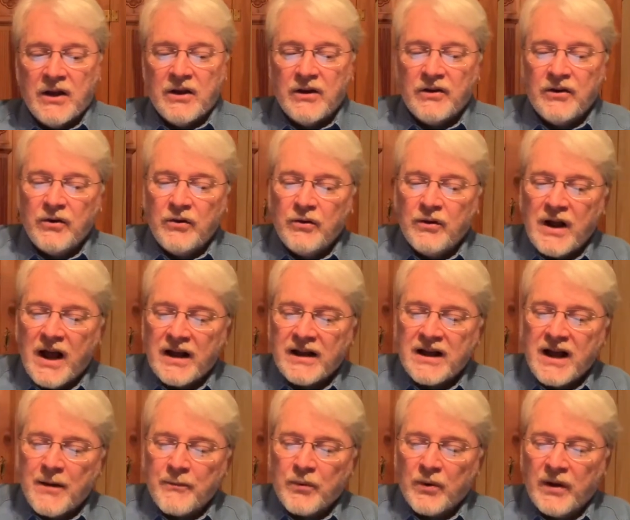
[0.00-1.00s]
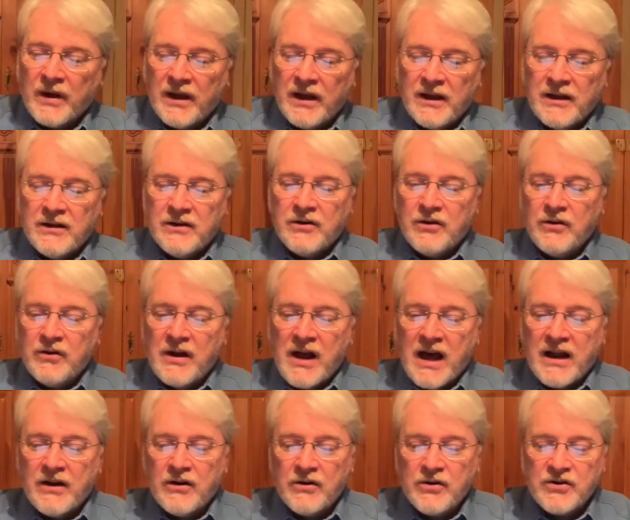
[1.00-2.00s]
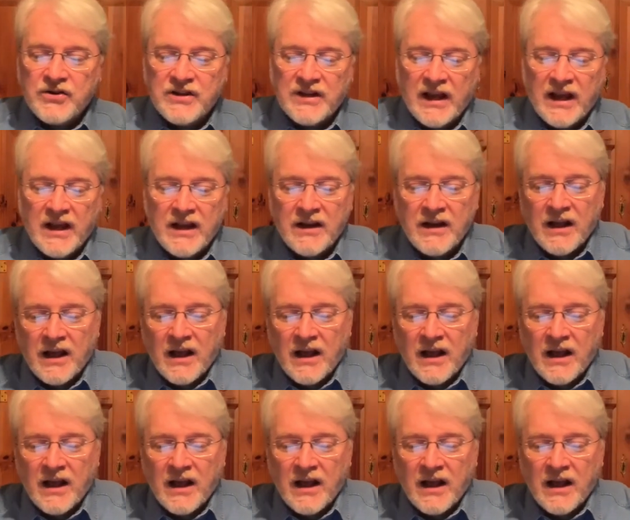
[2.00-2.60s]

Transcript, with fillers: Do you not comprehend? Do you not understand?